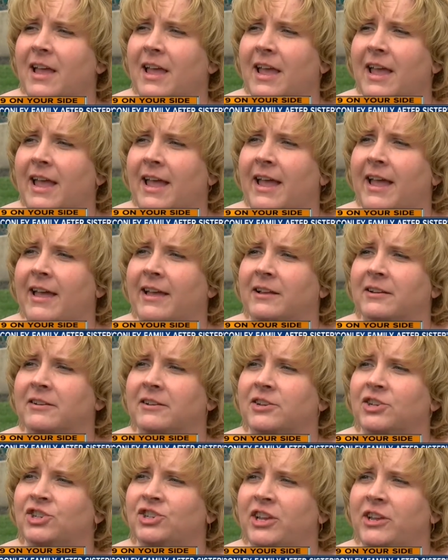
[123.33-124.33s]

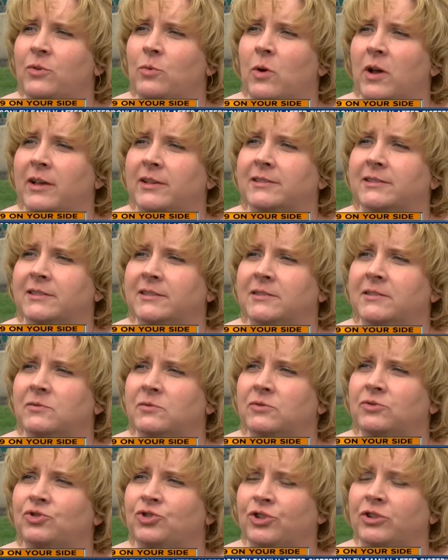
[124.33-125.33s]
and she was
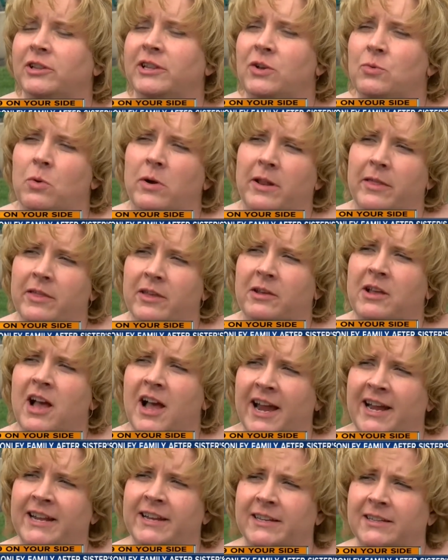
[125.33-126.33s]
truly one of the
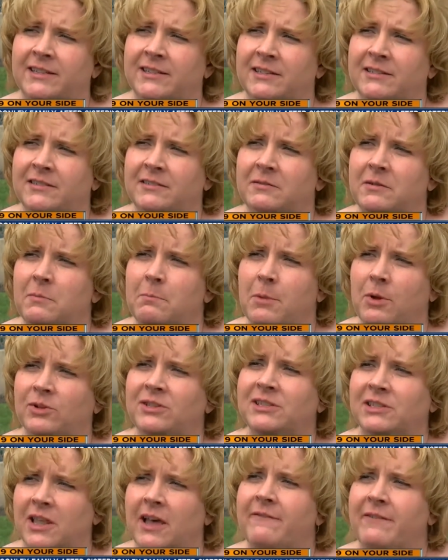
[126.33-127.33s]
kindest,
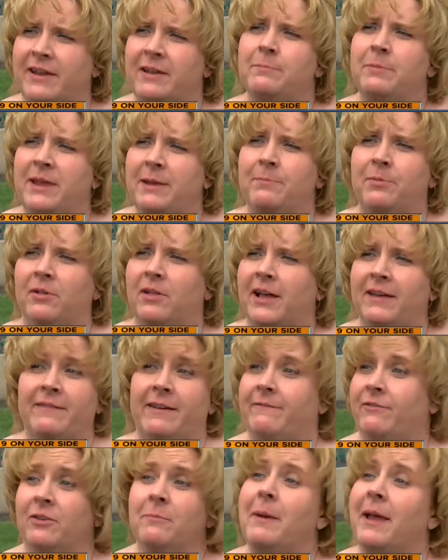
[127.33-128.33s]
most loving people I've
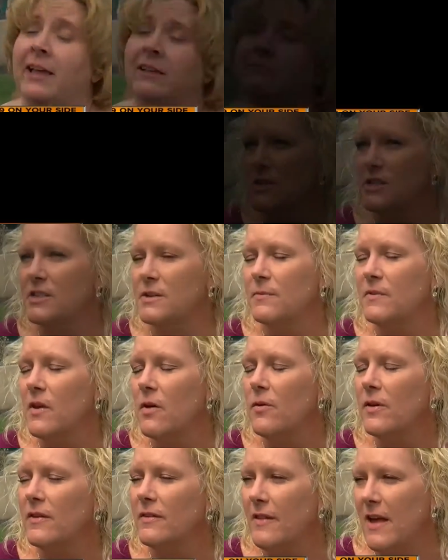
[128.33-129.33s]
ever met. She was
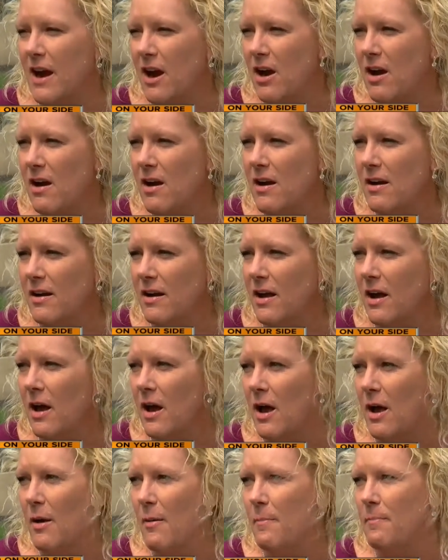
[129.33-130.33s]
always there.
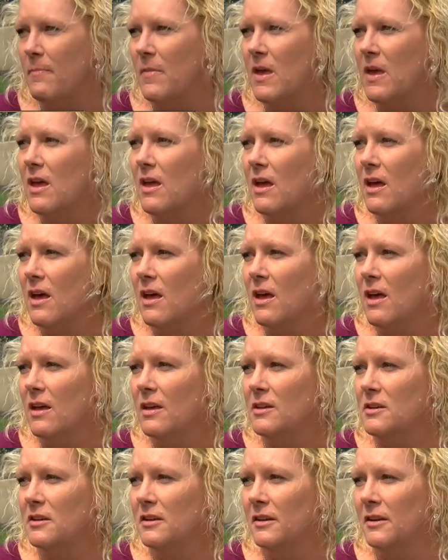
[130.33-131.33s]
Um,
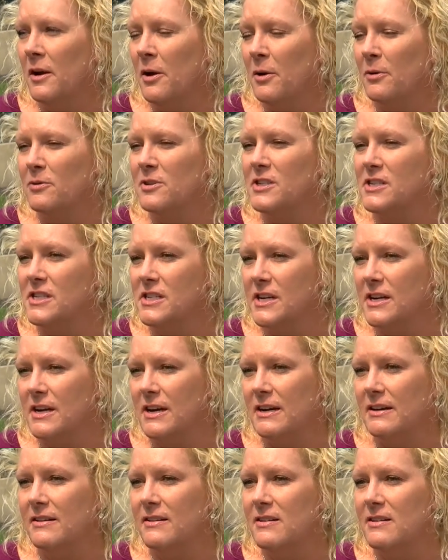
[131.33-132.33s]
you know, she